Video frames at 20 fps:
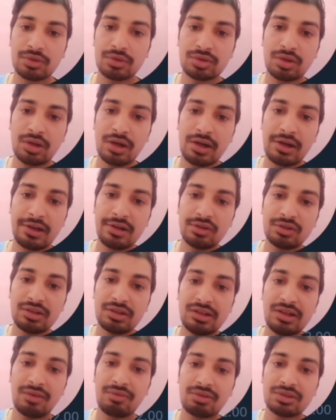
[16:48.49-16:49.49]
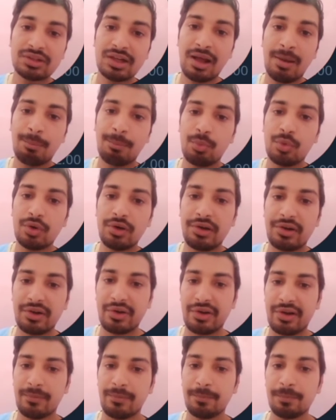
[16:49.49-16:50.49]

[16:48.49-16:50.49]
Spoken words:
So continuously there was an upward trend.